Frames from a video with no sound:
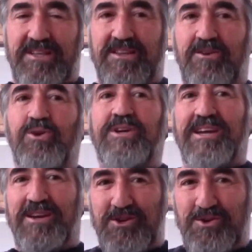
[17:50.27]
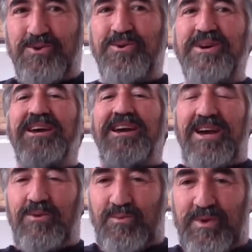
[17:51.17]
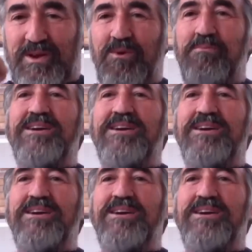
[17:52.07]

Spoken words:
them, they're sitting there looking at you and